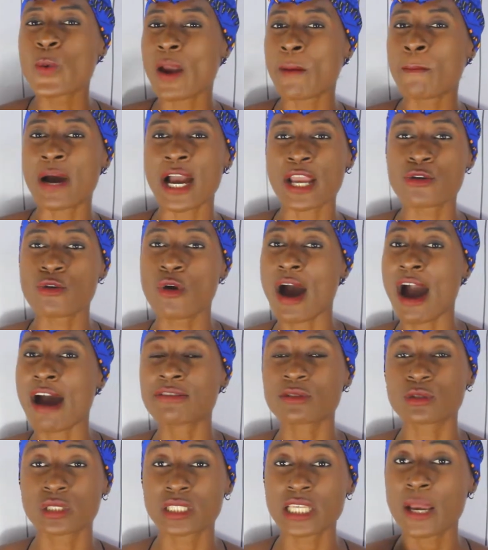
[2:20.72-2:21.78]
whereby you
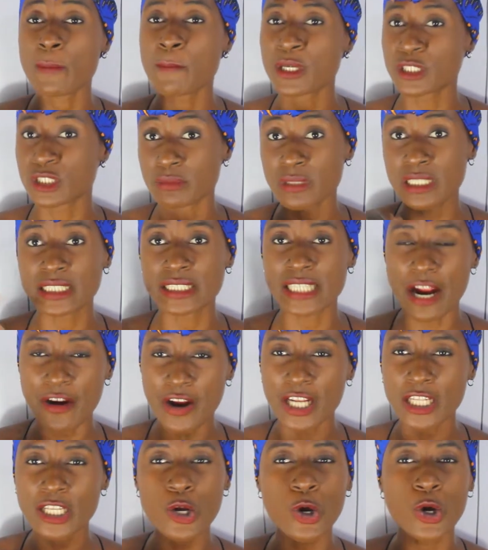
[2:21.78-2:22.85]
have to take measurement
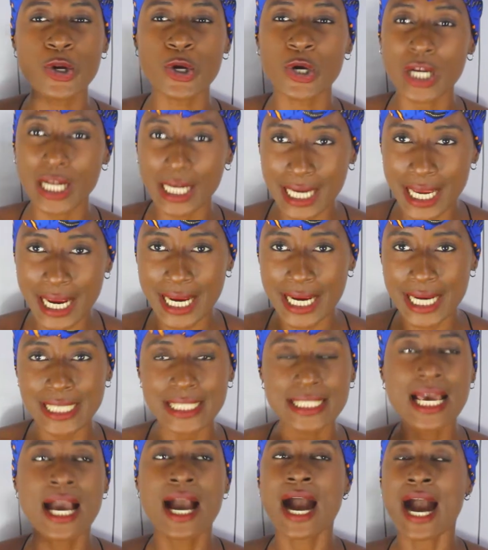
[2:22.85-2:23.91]
directly on your
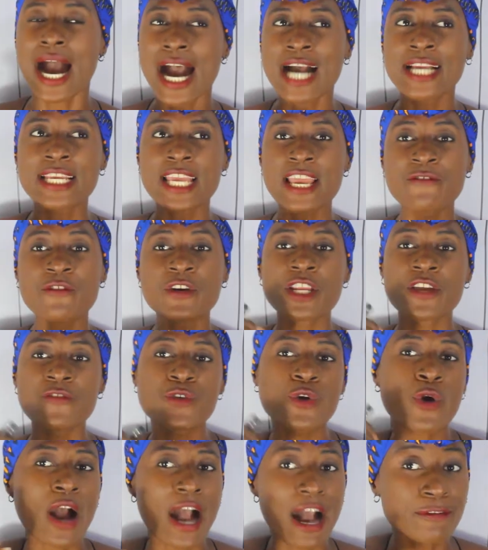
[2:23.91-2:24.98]
clients, and even if
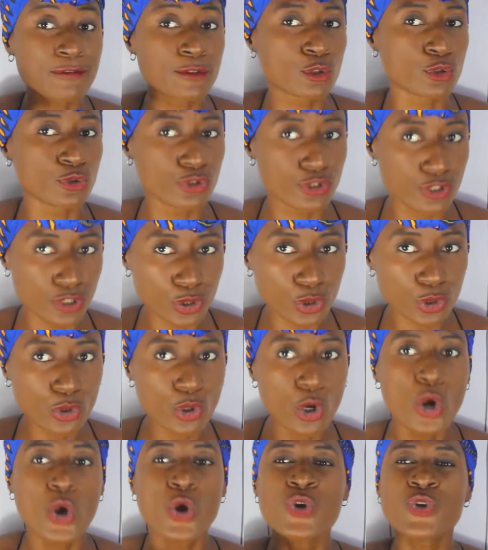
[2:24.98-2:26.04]
you have to
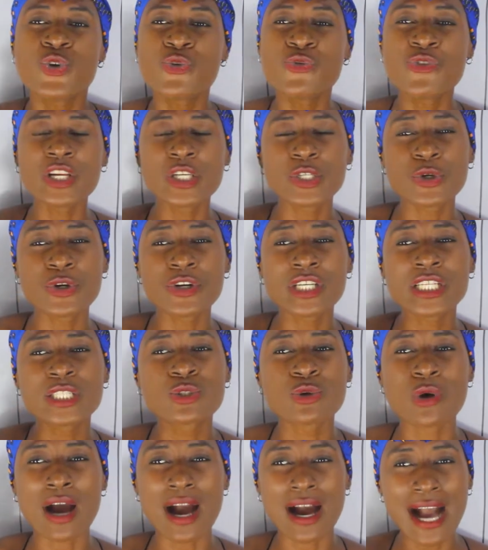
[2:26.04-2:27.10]
do, you really don't need
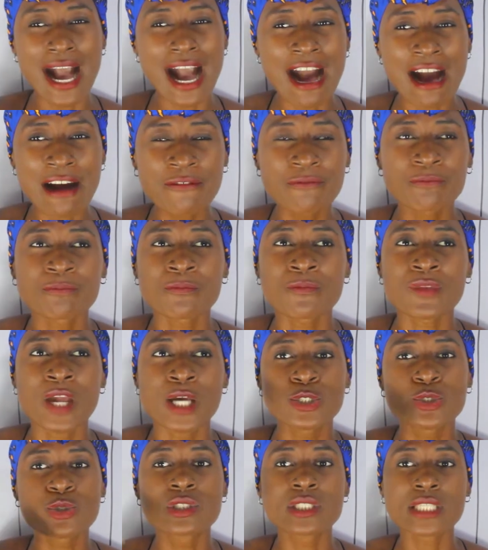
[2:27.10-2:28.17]
to have
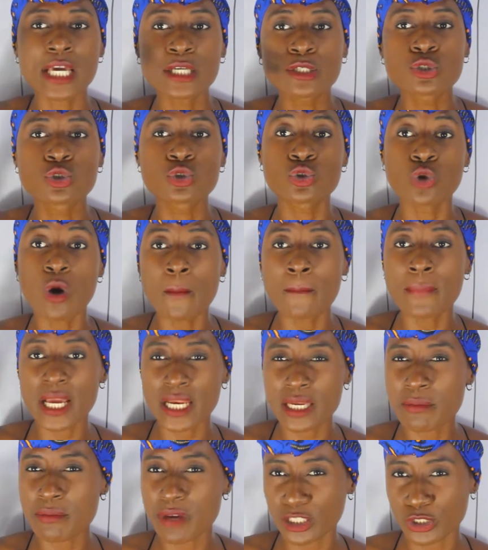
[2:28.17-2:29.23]
to take so
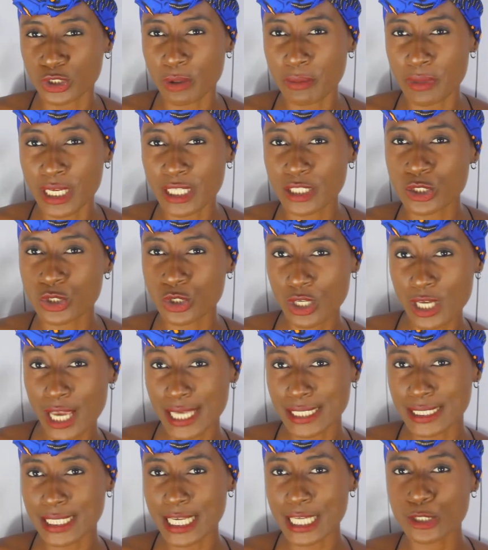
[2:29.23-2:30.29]
many measurements, you
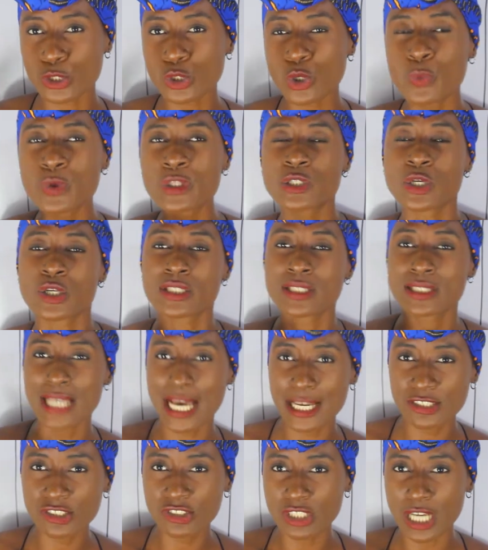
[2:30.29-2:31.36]
guys get. So with your
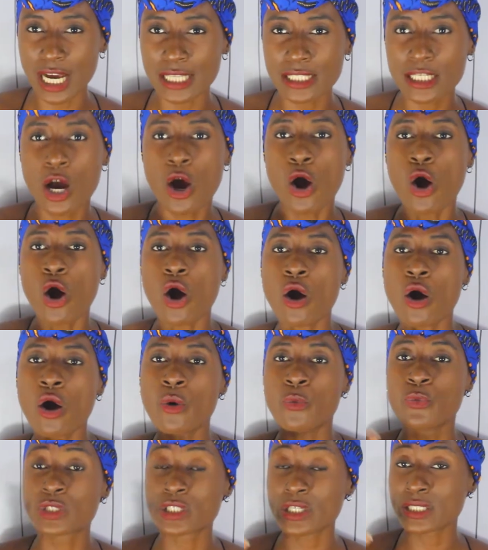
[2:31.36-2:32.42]
size chart,
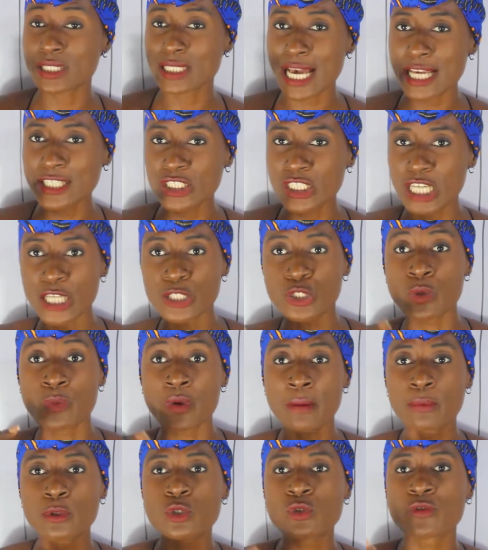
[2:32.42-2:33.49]
or with your size chart, you'll be
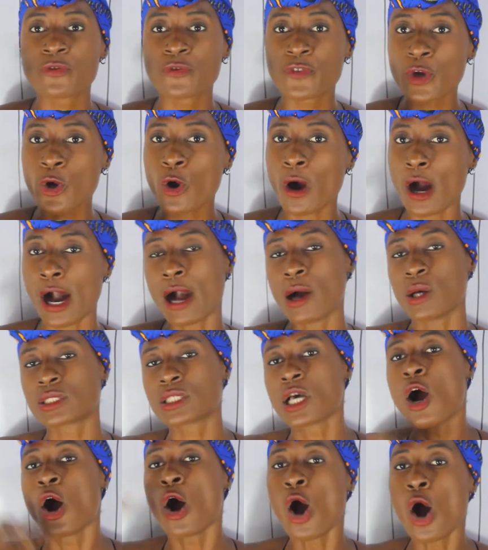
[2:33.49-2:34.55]
able to figure
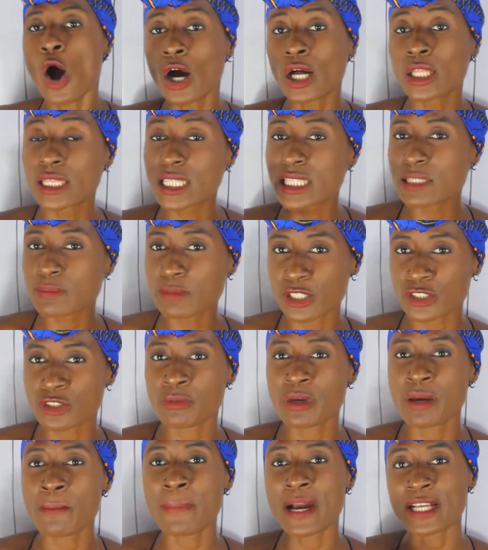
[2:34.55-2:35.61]
out all these
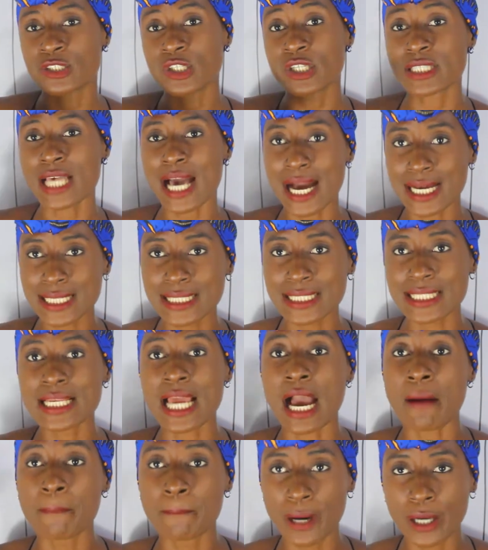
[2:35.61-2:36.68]
measurements by just asking
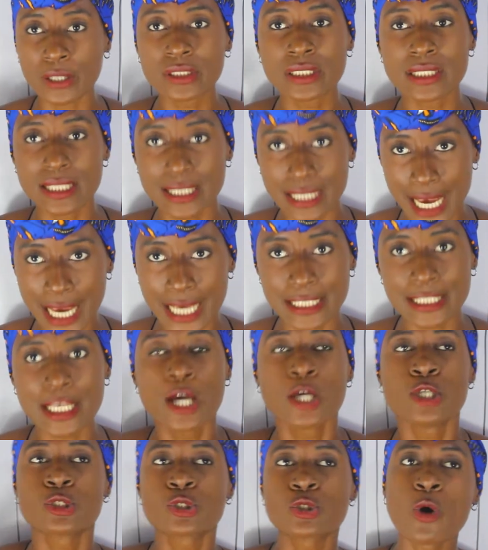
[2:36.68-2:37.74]
about the size.
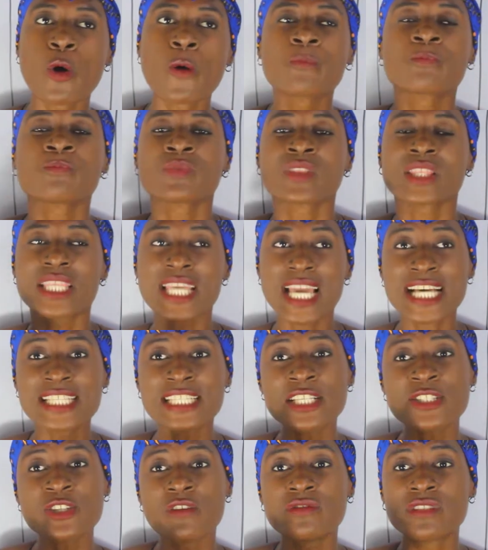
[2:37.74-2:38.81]
So the
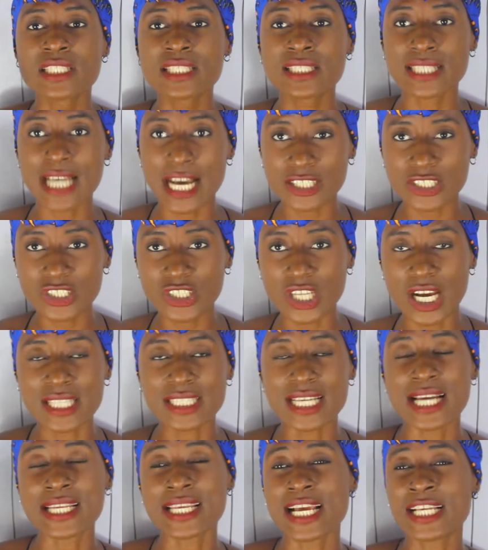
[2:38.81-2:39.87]
essence of this size chart,
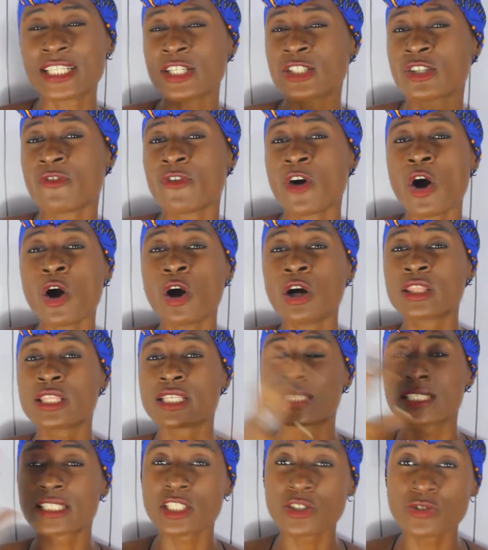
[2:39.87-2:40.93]
and the essence of all
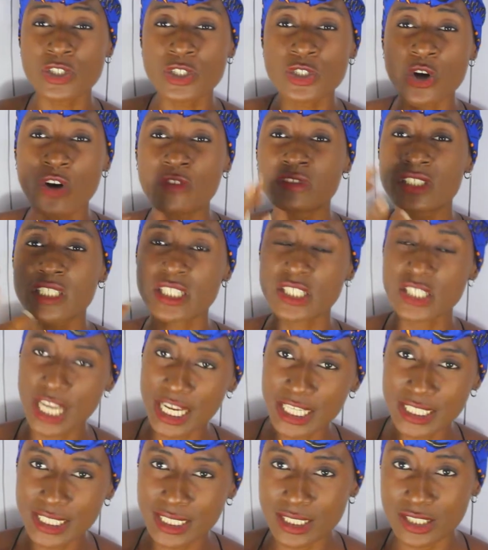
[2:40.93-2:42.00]
the series of this
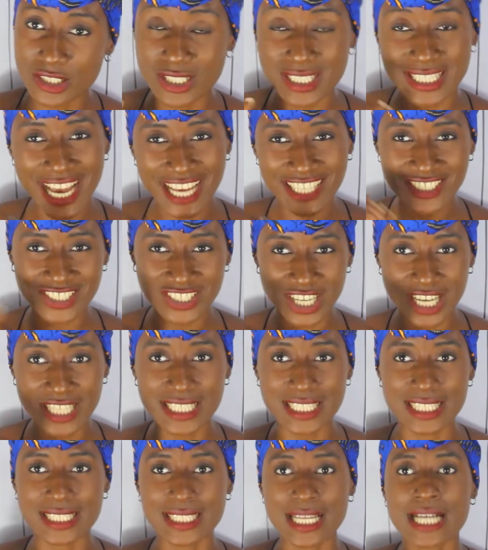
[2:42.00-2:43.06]
size
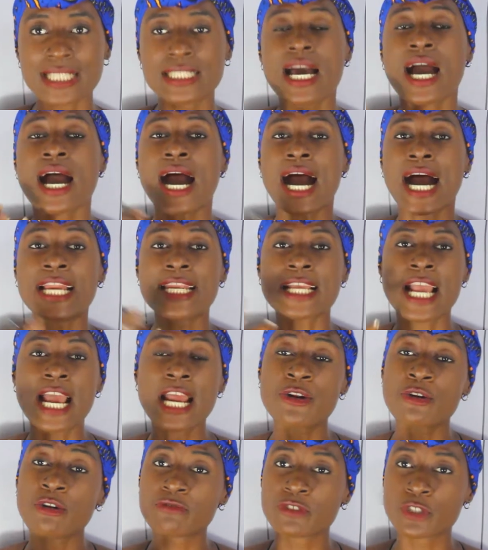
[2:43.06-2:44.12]
chart, is that at the
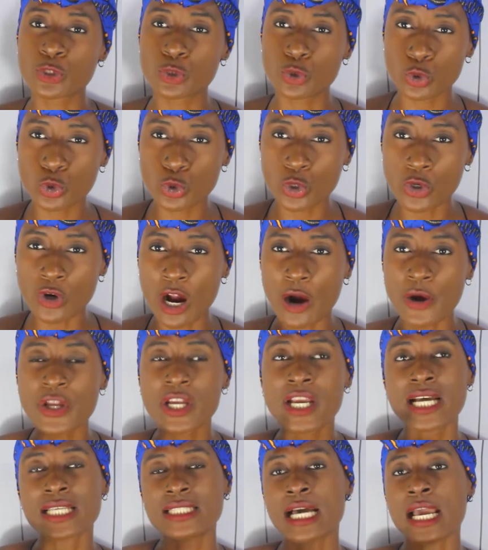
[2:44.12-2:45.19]
end of this tutorial,
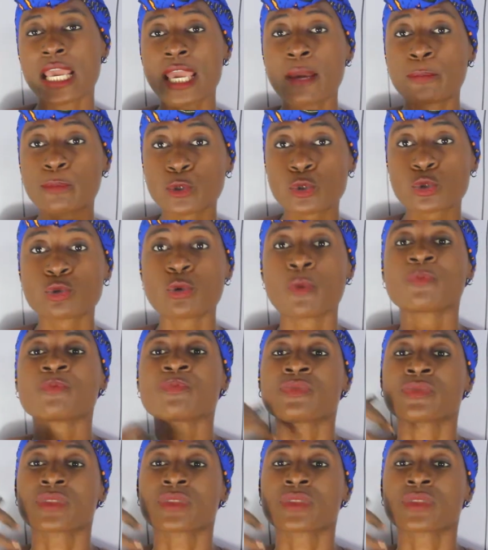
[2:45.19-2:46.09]
you guys are able to